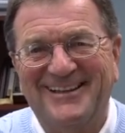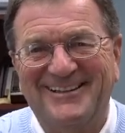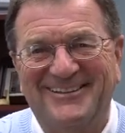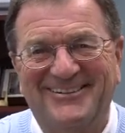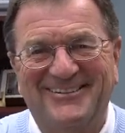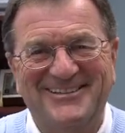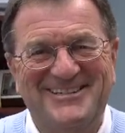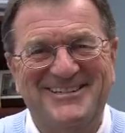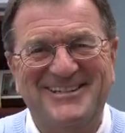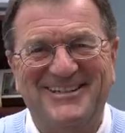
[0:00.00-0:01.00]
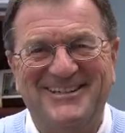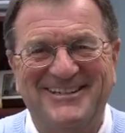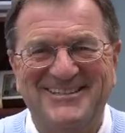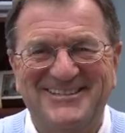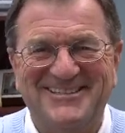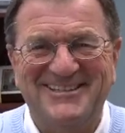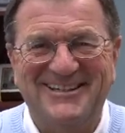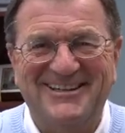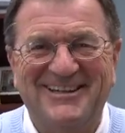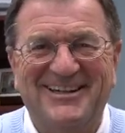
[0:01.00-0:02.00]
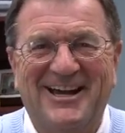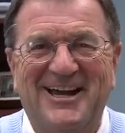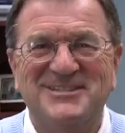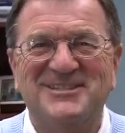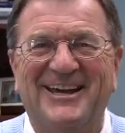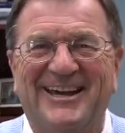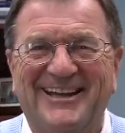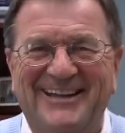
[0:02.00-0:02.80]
Oh, jeez. How's that?